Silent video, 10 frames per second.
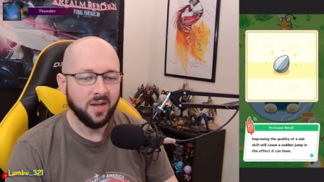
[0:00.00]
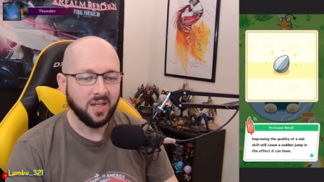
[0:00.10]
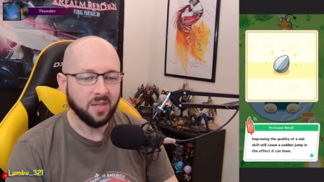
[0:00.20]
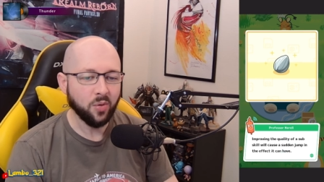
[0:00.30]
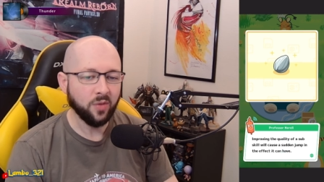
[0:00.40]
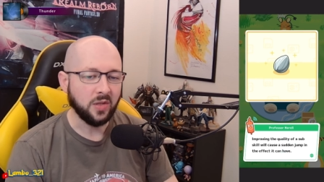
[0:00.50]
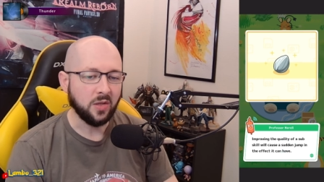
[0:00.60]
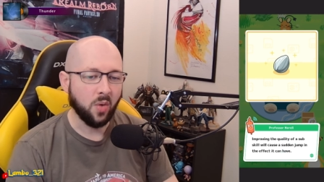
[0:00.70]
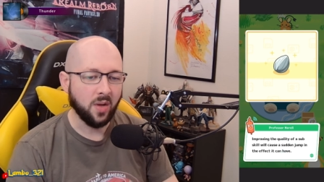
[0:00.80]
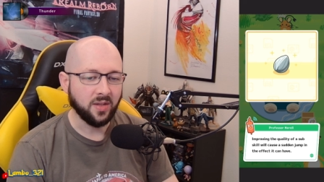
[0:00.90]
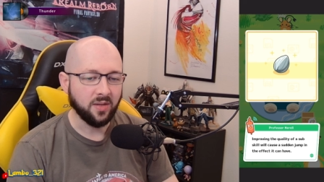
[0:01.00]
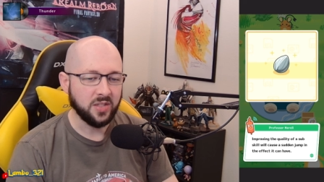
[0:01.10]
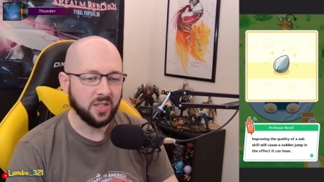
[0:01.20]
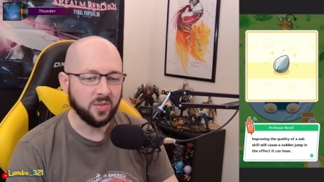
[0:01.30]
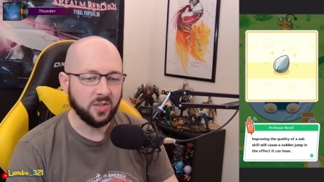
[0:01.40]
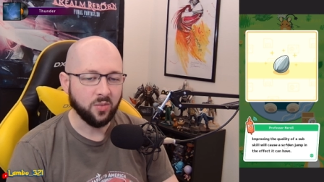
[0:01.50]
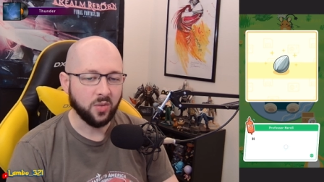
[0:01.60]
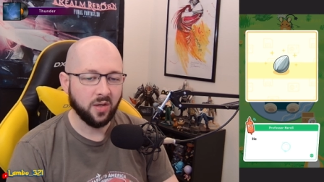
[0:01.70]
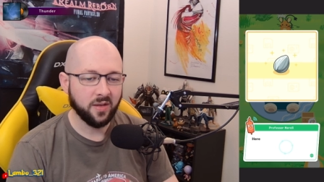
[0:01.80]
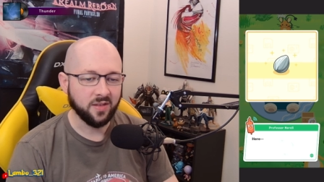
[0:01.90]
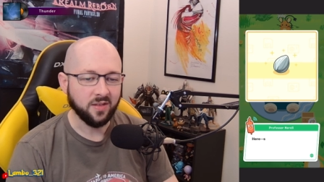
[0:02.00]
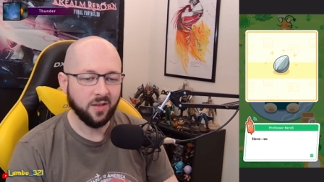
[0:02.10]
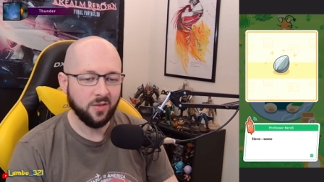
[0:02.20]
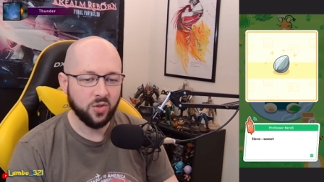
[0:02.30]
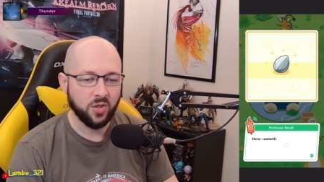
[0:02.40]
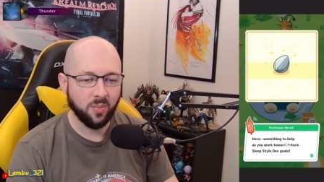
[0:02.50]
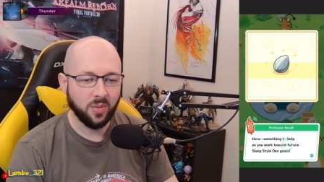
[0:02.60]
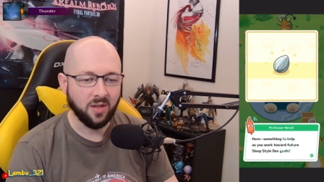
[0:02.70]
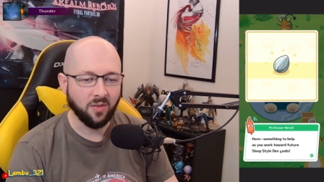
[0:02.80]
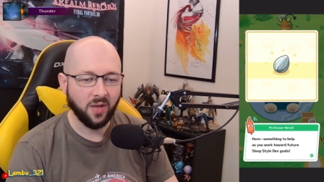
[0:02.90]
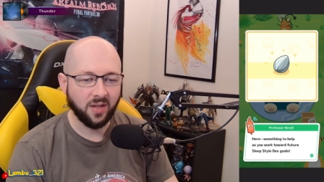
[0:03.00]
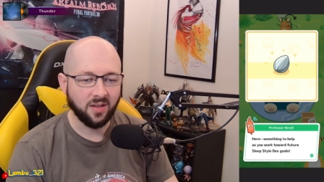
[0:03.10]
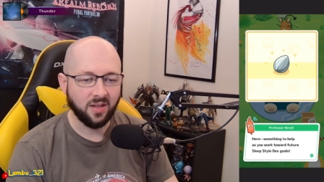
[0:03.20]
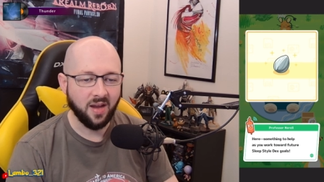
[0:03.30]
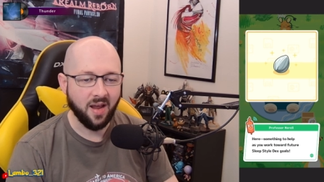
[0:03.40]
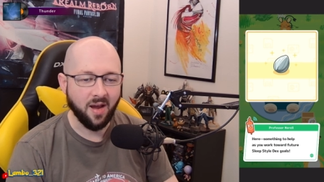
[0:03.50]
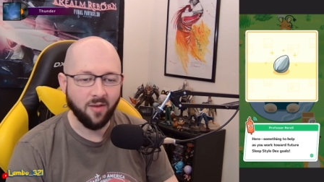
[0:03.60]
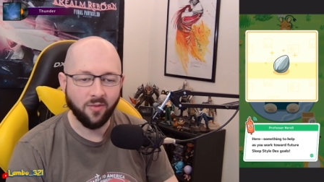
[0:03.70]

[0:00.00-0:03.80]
Improving the quality of a subskill will cause a sudden jump in the effect it can have.